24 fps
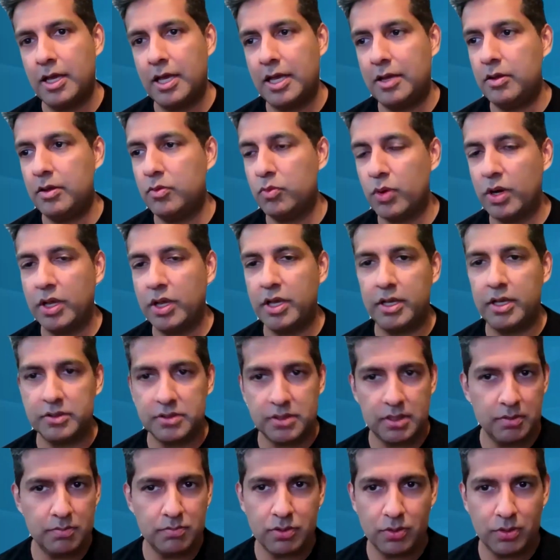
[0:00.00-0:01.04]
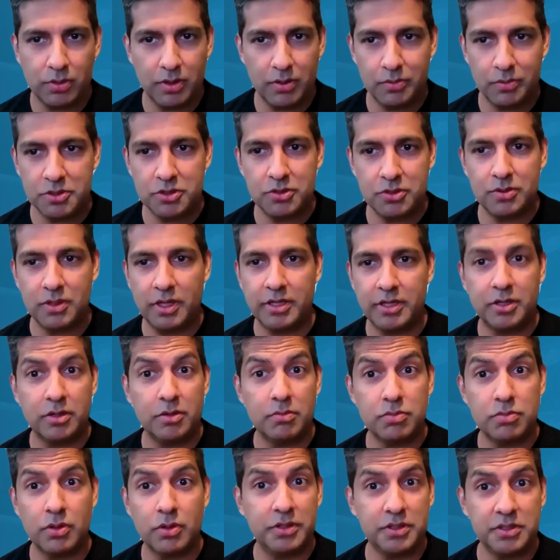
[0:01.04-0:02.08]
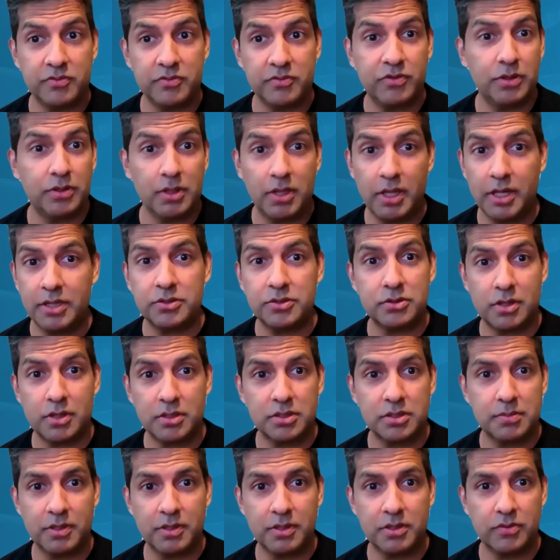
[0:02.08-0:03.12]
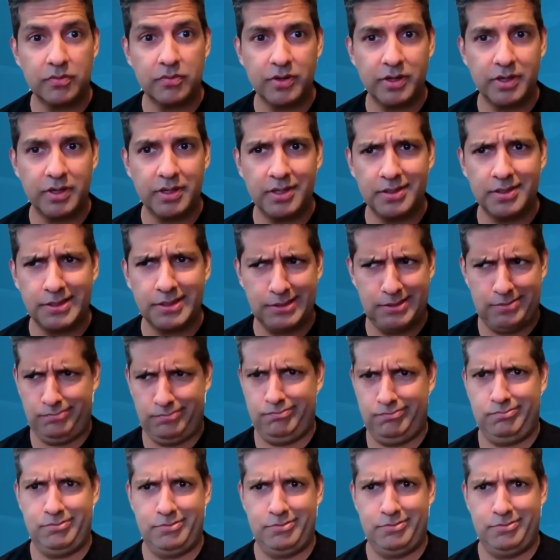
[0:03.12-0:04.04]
Hey, Ray, as an employer, would you like your employees to feel less stressed about their finances?